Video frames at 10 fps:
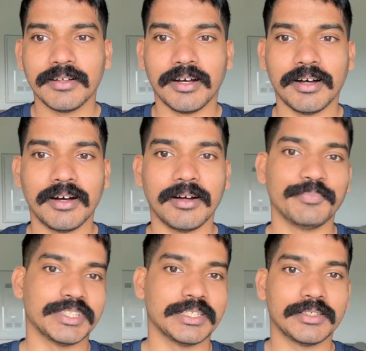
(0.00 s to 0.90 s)

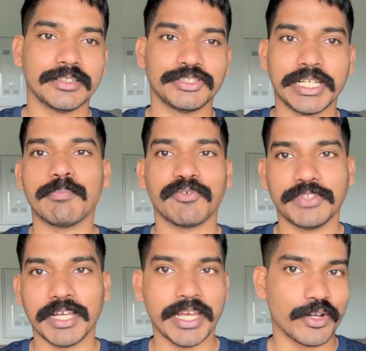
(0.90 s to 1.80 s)
the shape of
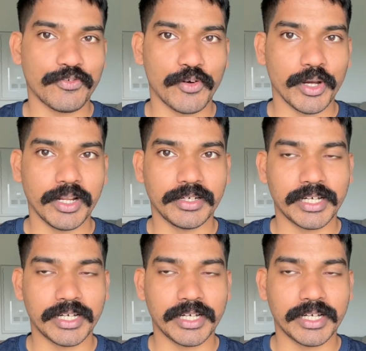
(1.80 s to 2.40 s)
the aerofoil.